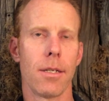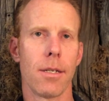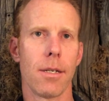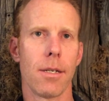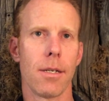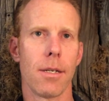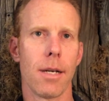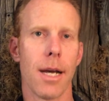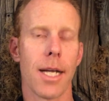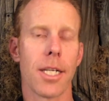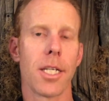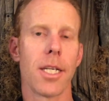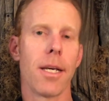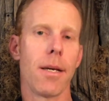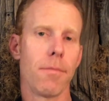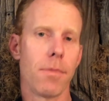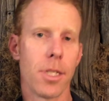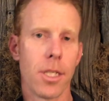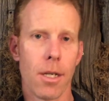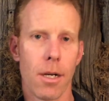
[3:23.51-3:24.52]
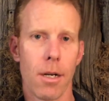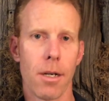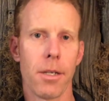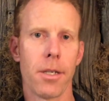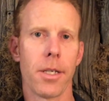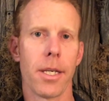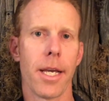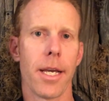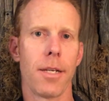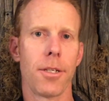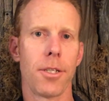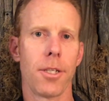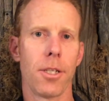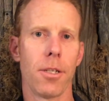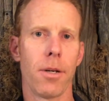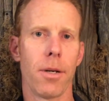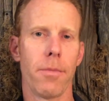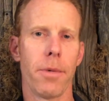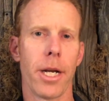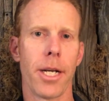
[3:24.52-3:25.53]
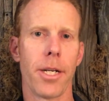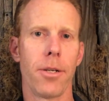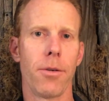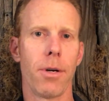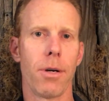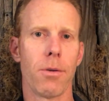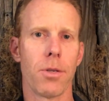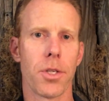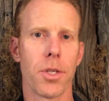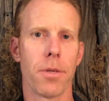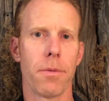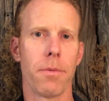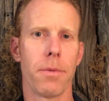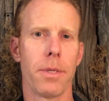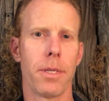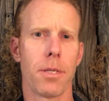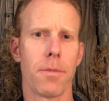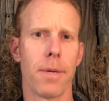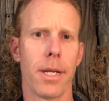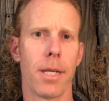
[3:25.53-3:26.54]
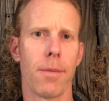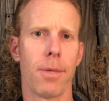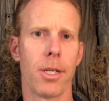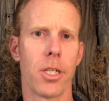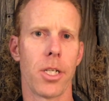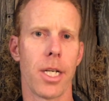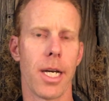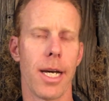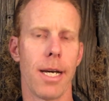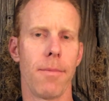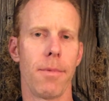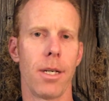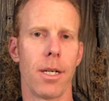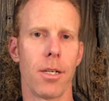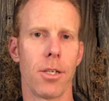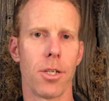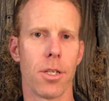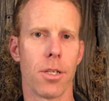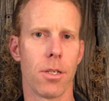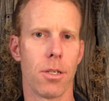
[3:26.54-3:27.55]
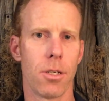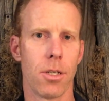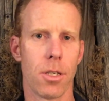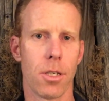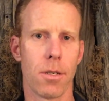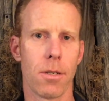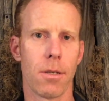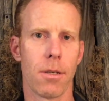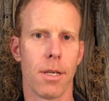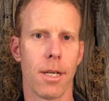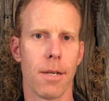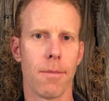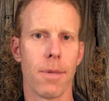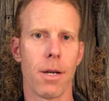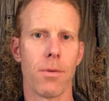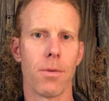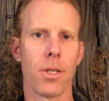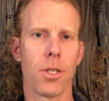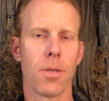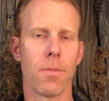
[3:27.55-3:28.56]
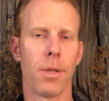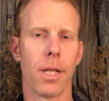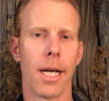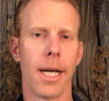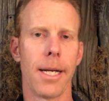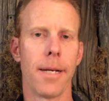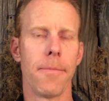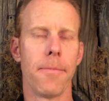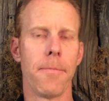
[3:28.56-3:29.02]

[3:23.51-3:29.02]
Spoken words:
Actually, MTR you can too, but I knew I wasn't going to be spending much time there, just getting my resupply.